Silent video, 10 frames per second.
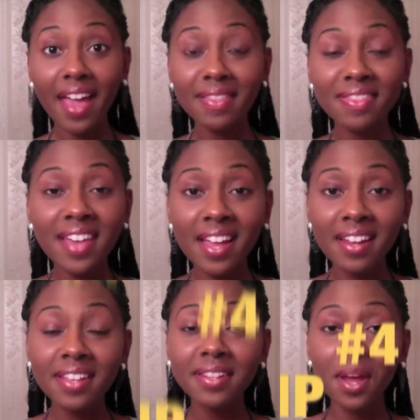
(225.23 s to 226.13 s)
And
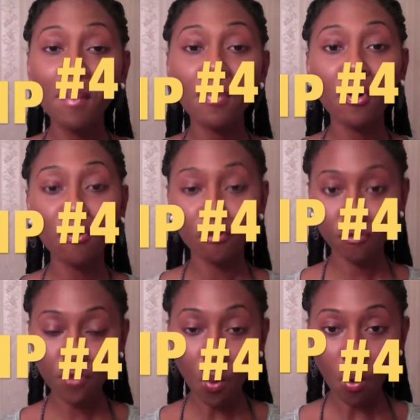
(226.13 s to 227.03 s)
then number
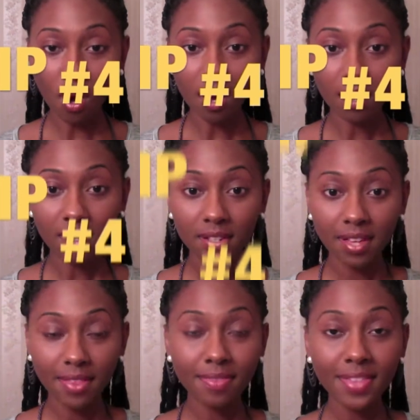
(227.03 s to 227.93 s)
four.
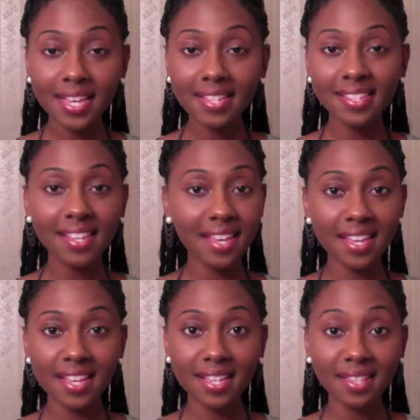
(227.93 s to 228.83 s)
This
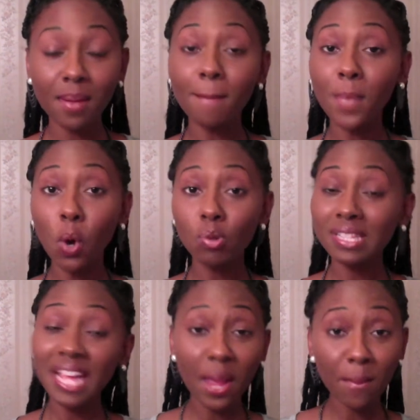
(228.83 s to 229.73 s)
is the
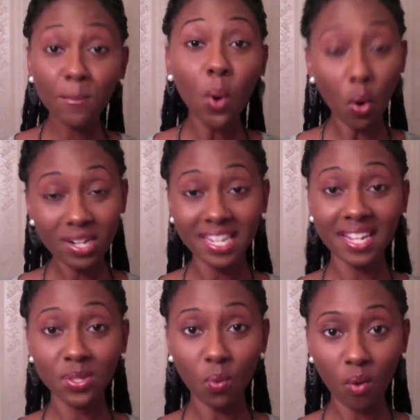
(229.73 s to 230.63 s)
most
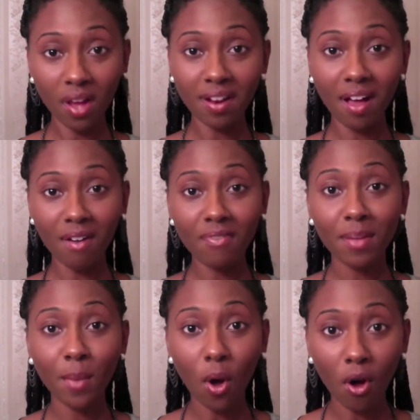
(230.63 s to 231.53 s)
important one of
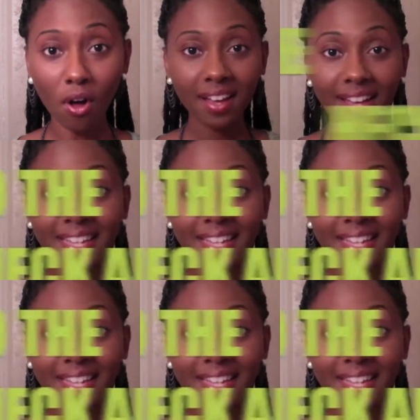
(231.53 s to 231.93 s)
them all.